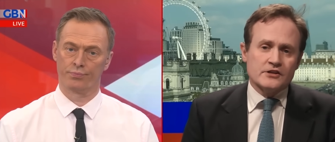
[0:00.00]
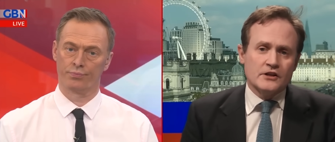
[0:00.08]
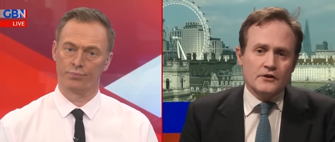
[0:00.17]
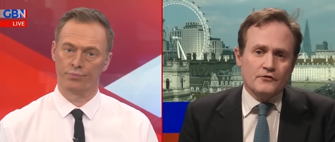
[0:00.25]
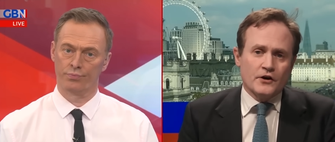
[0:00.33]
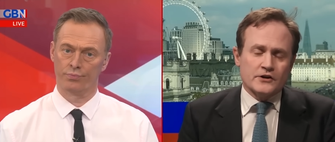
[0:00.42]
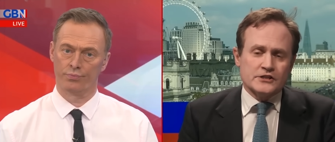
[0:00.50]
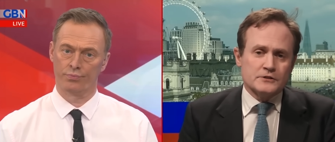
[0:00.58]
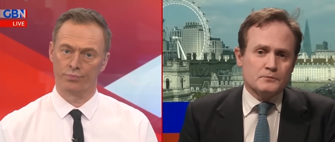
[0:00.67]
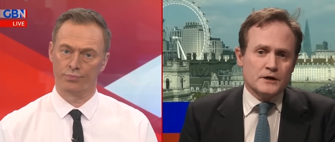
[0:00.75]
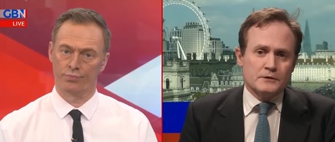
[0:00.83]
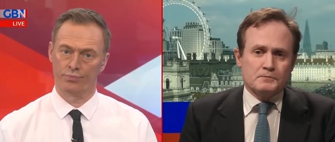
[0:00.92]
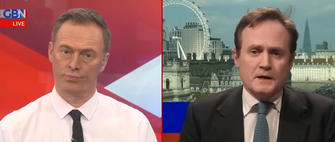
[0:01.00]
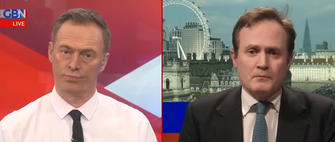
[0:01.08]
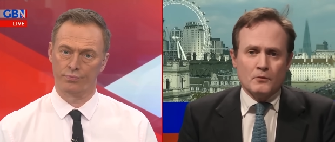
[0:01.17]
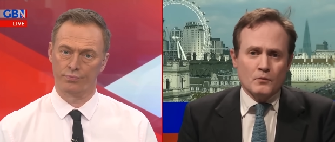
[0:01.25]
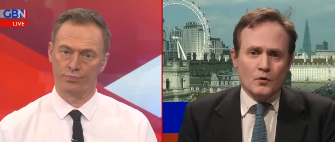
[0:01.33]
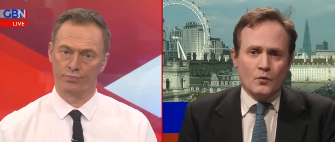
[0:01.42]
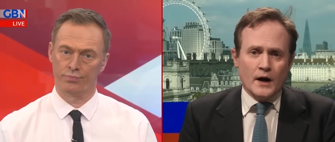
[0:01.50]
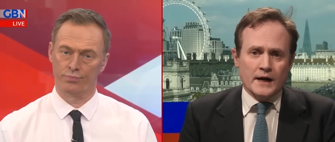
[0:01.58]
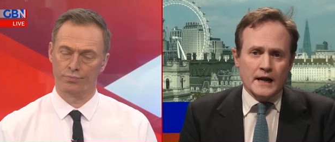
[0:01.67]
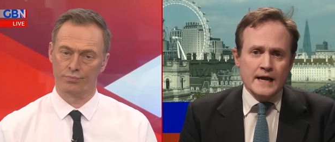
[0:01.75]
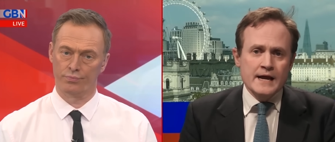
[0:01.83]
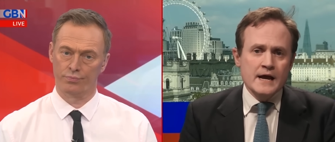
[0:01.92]
Speaker 1: the advantage of the British people more
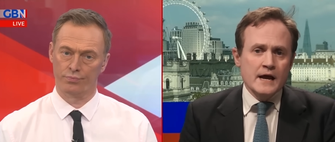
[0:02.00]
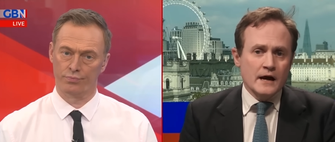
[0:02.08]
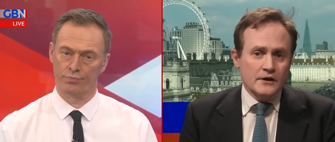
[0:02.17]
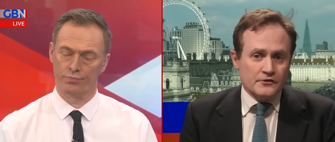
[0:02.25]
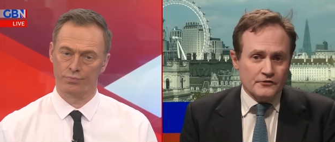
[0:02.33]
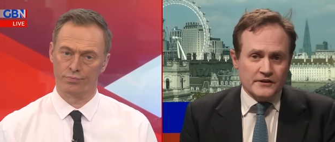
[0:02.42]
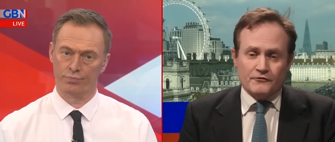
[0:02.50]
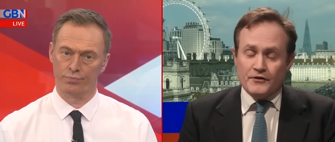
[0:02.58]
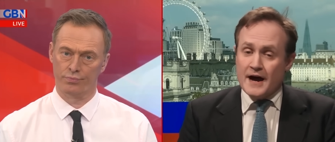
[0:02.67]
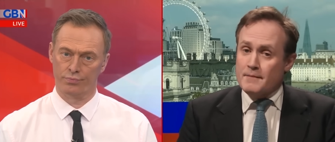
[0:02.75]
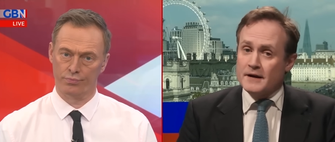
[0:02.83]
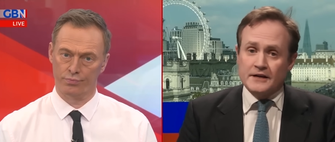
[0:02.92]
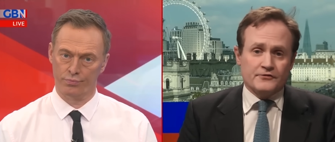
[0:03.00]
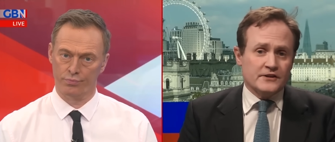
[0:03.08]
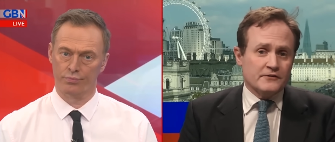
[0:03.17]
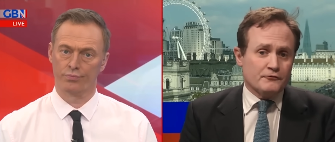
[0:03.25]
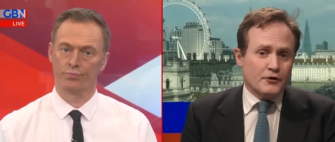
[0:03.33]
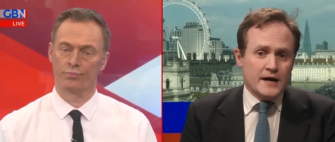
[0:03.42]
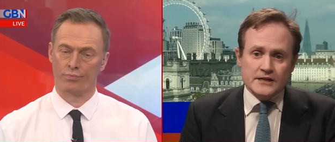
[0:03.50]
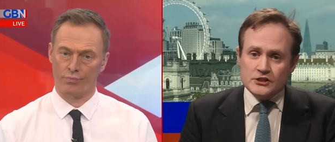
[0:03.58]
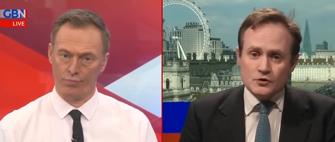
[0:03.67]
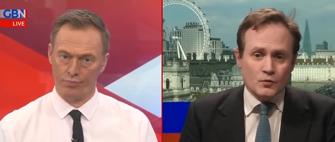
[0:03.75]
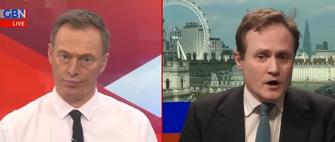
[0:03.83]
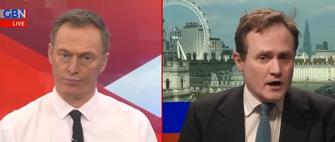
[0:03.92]
widely, to visit family, to visit friends, to
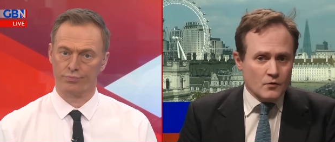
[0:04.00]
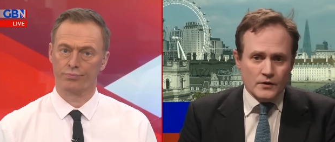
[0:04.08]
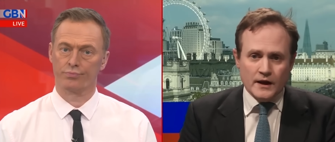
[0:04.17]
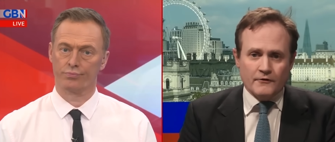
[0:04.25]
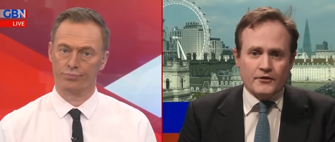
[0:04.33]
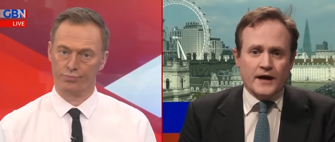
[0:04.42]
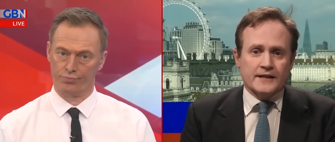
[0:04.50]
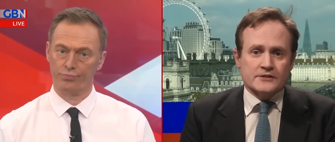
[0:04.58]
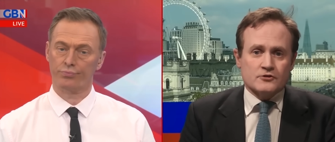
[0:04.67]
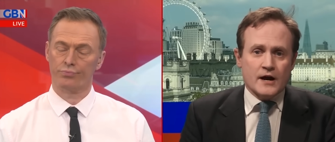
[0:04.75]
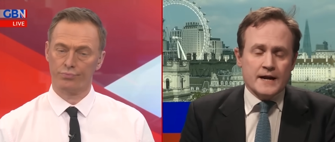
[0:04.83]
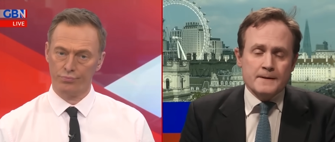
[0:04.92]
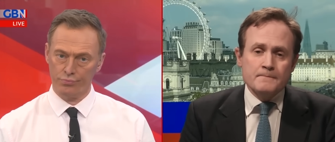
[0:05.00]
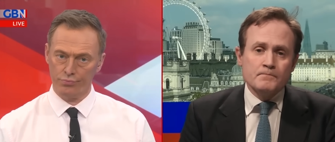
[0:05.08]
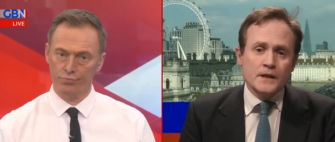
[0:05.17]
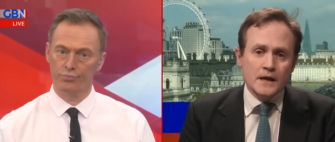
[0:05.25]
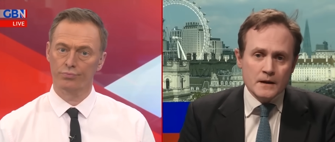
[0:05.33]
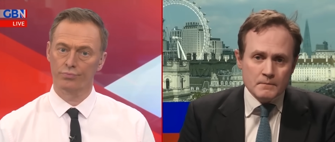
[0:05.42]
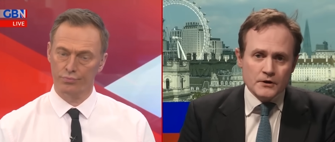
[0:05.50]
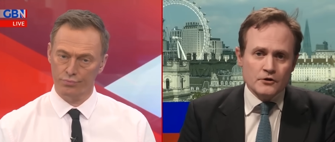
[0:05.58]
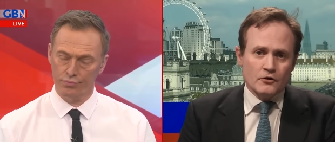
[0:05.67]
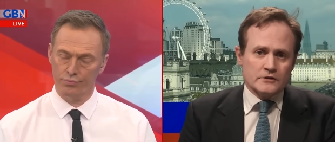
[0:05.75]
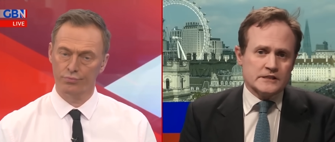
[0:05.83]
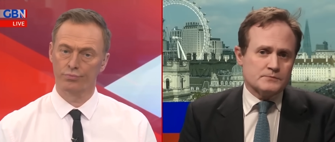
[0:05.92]
work. We love that. That's great. But
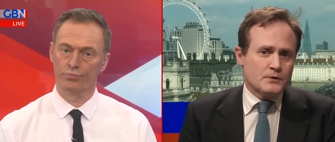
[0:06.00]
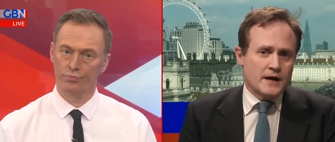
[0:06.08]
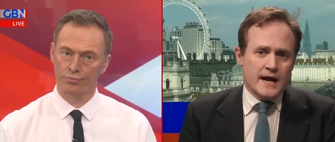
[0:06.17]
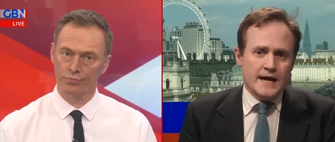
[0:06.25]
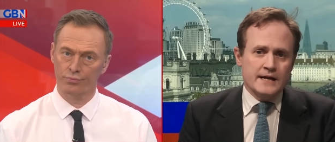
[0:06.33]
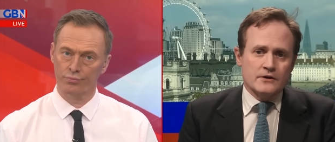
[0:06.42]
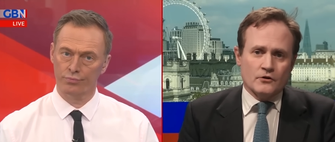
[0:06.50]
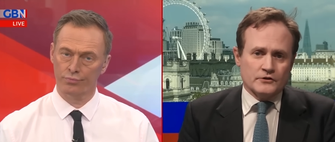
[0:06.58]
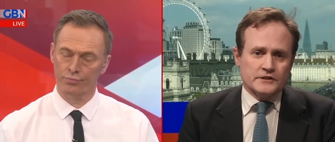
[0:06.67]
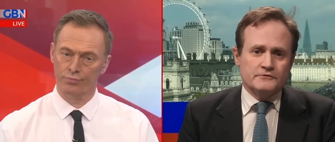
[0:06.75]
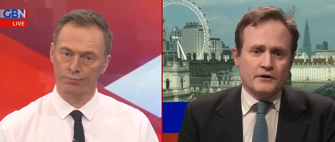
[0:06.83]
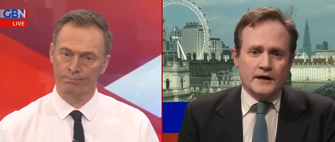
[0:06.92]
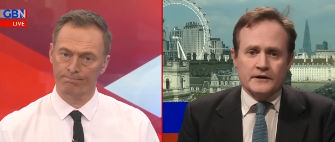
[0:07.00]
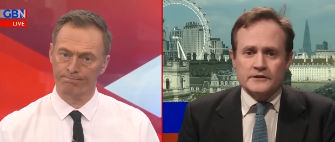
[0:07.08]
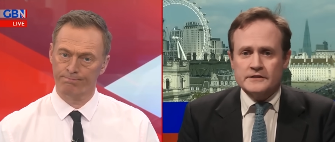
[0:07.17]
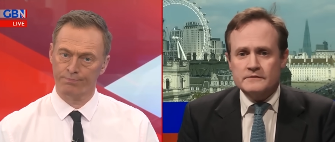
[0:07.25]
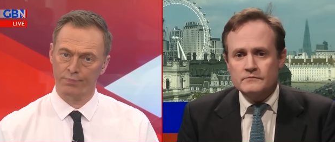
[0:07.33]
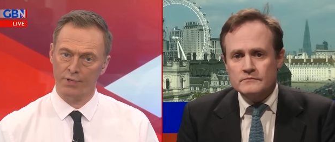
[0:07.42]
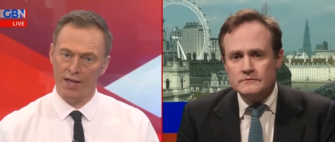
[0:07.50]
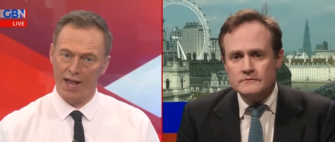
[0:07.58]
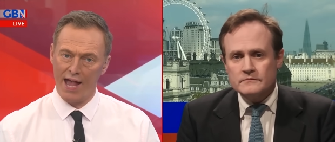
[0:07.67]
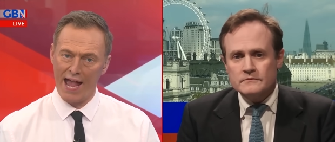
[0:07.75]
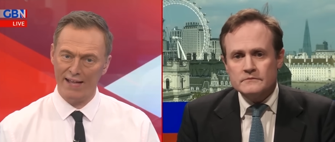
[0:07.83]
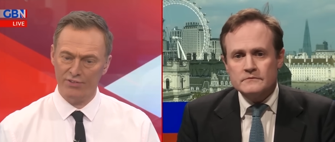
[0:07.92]
not to
Speaker 2: spread hate, not to divide us.
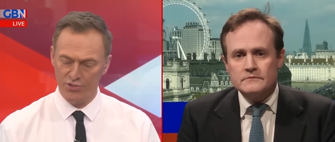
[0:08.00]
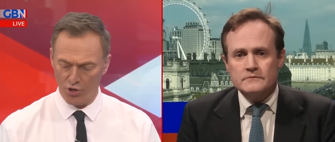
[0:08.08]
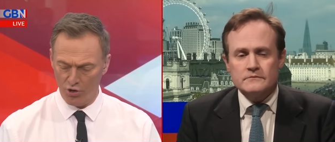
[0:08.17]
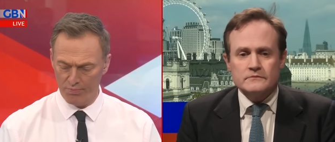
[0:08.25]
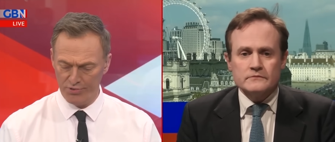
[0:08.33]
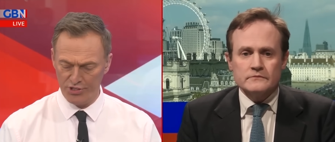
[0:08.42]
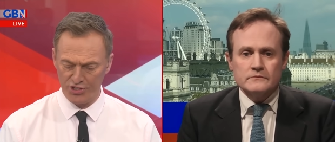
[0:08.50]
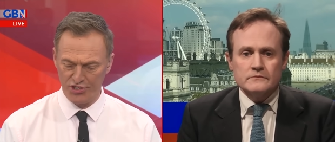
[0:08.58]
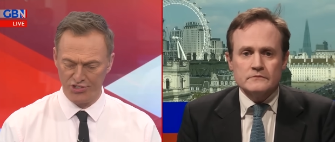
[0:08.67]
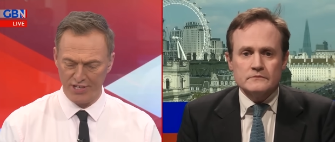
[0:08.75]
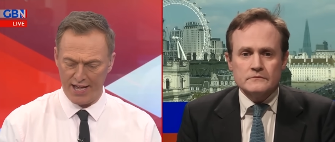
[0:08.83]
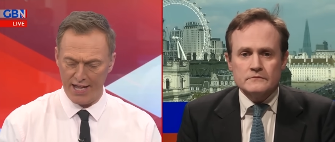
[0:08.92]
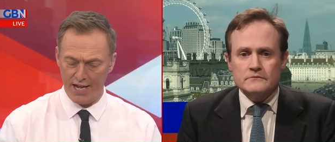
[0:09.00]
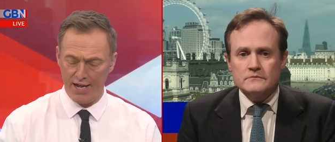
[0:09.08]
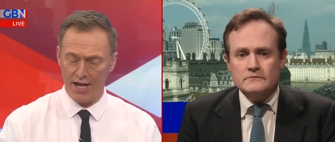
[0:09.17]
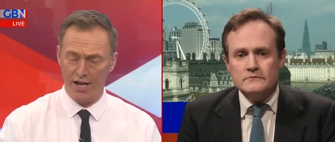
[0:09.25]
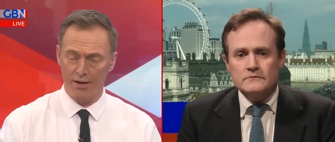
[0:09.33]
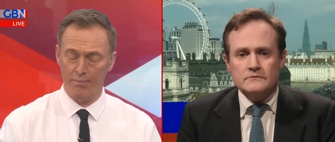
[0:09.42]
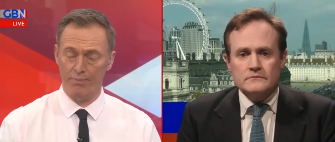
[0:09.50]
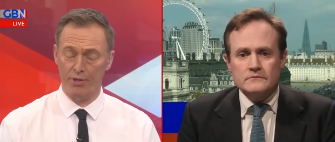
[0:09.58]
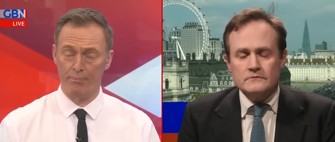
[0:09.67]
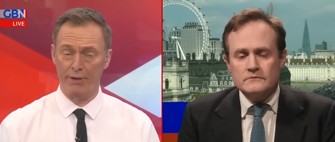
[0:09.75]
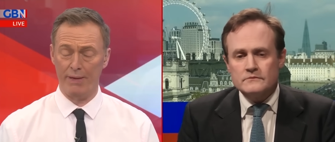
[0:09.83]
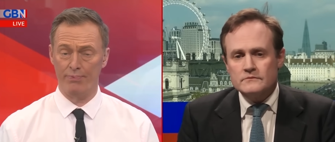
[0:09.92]
And, Tom, just say
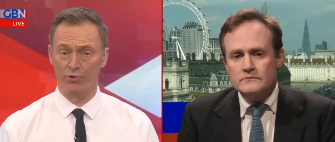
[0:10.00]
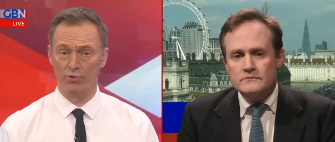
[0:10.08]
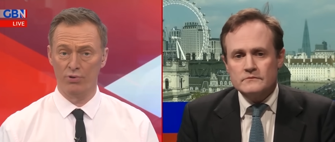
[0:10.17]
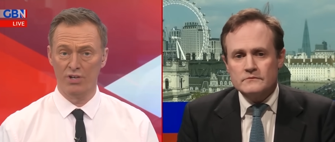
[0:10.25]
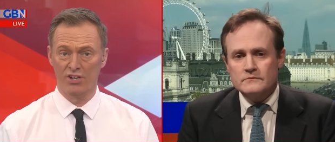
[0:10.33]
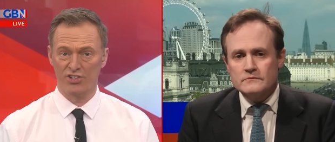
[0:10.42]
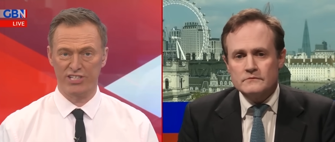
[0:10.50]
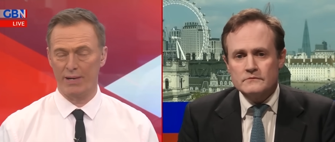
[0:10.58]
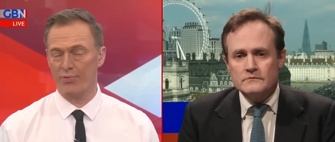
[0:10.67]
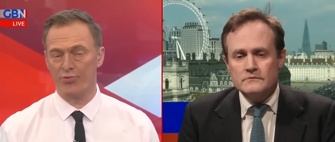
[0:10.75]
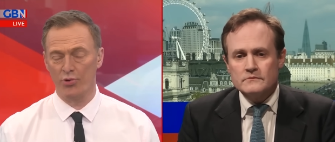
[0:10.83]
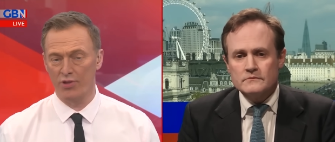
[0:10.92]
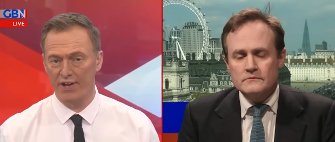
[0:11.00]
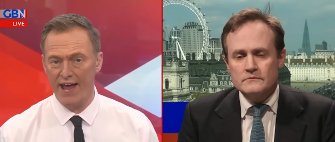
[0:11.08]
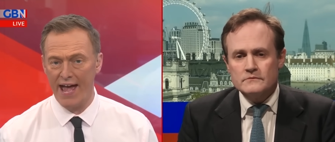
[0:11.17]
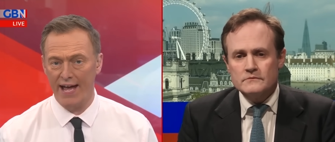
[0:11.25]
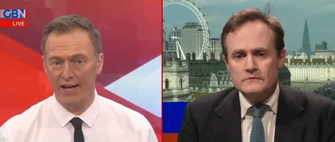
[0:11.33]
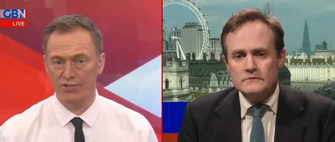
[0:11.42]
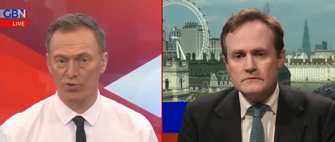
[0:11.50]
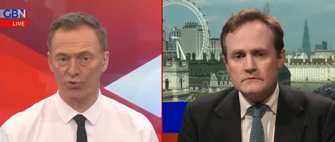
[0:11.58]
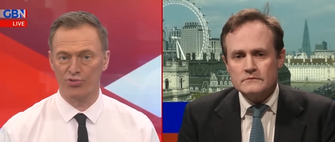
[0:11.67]
that people slipped through the net or